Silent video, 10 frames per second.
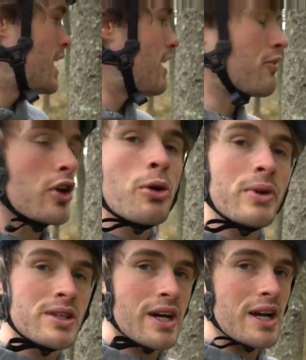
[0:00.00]
I've gone up
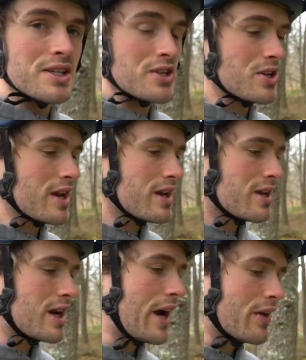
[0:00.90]
in size this year,
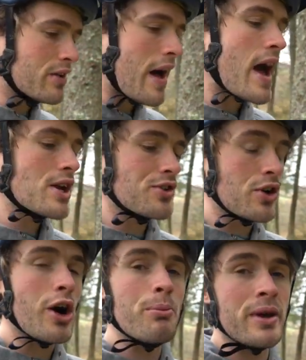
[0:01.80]
and that extra
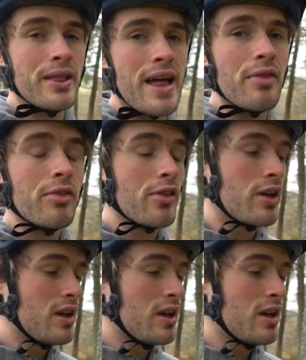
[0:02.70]
cockpit length,